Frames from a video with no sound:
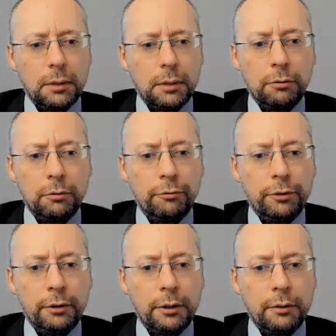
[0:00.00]
I don't
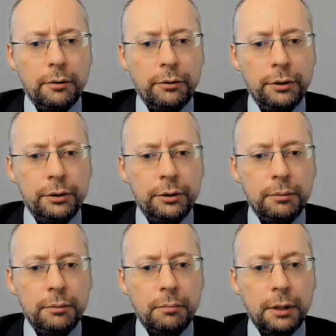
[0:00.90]
think that there is
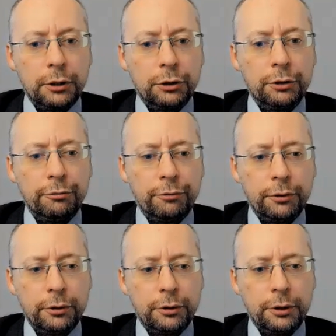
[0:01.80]
much
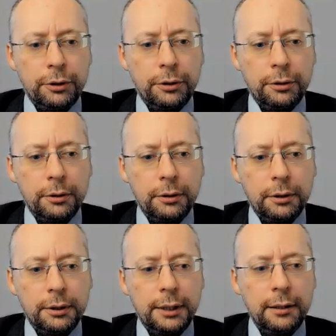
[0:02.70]
difference
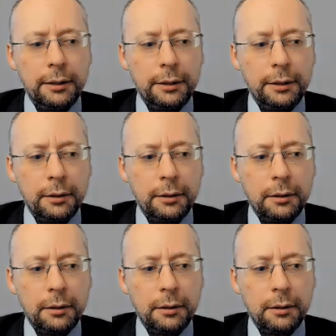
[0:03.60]
in daily
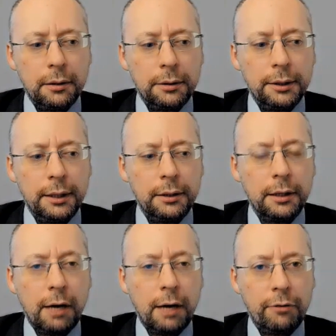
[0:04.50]

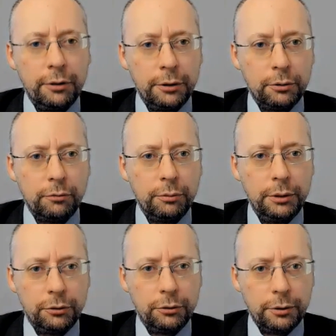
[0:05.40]
governance of the
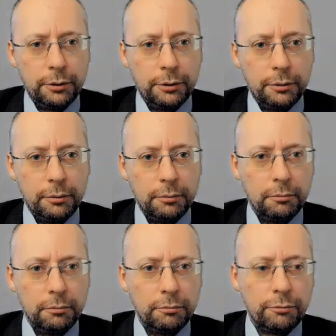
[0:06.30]
ministry
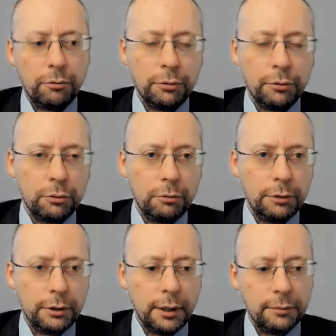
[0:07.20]
from the
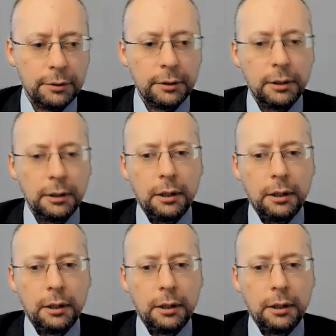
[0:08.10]
Soviet times.